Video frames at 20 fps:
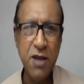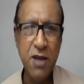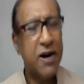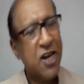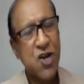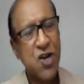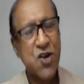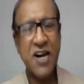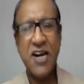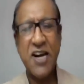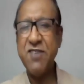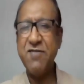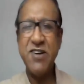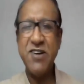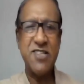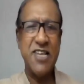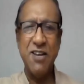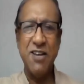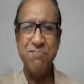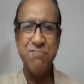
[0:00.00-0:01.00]
but you can
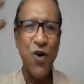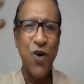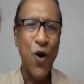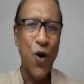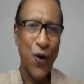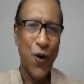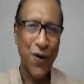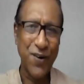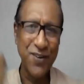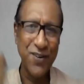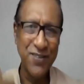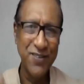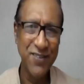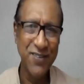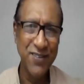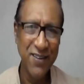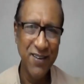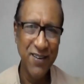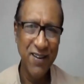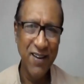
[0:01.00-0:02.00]
even think more,
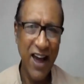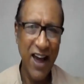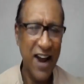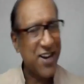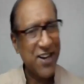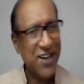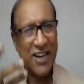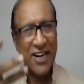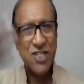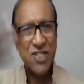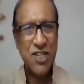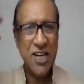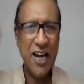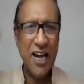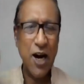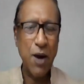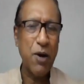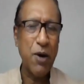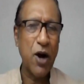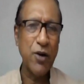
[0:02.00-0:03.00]
and you can
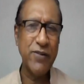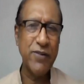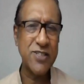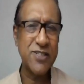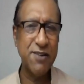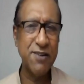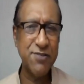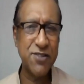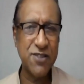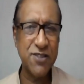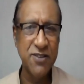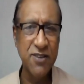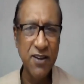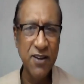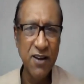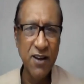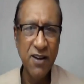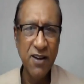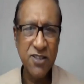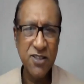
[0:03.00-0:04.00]
share among yourselves.
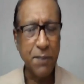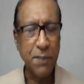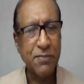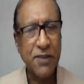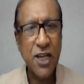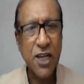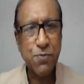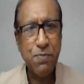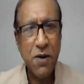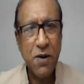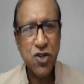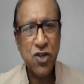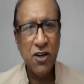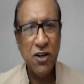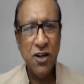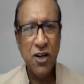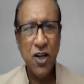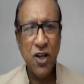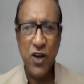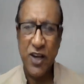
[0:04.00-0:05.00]
Something
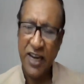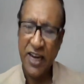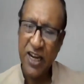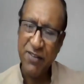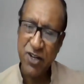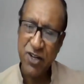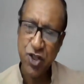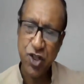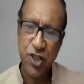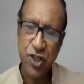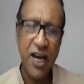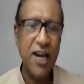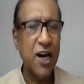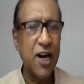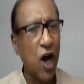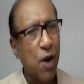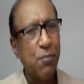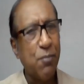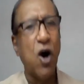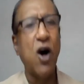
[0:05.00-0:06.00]
special you can even
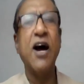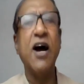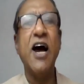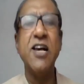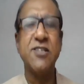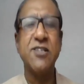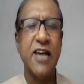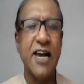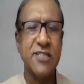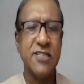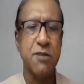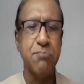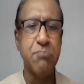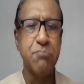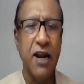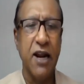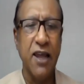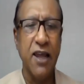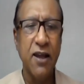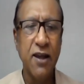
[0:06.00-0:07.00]
share among us
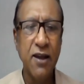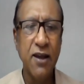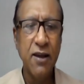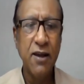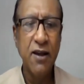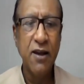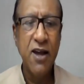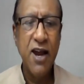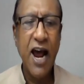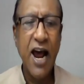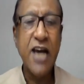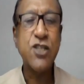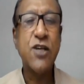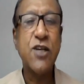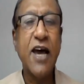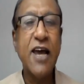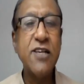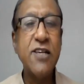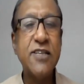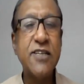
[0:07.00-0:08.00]
assembly. As
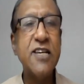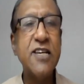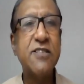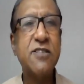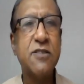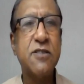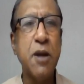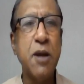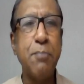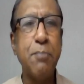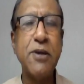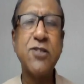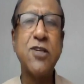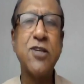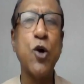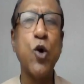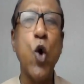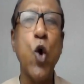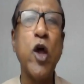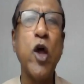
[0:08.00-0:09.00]
I see numbers
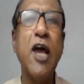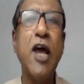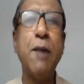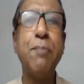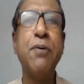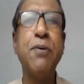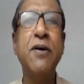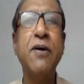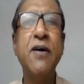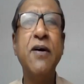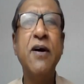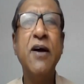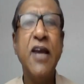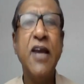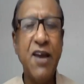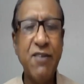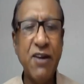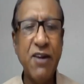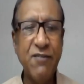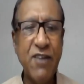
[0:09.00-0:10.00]
are going up,
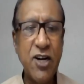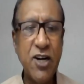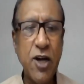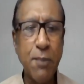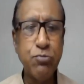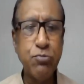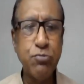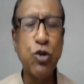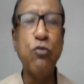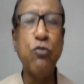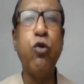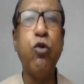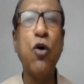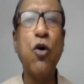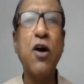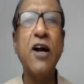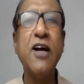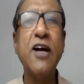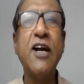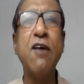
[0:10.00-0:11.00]
even went up to
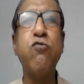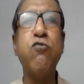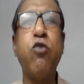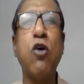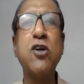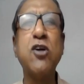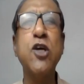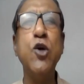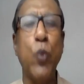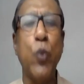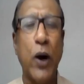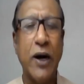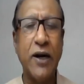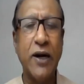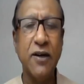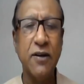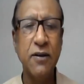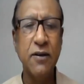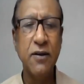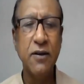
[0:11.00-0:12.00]

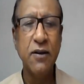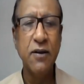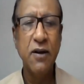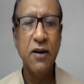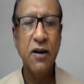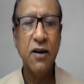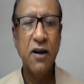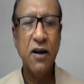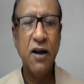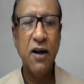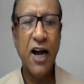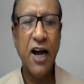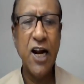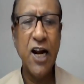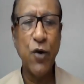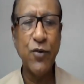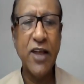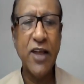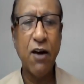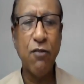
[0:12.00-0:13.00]
441, and
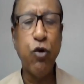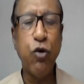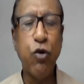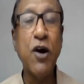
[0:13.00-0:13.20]
now there are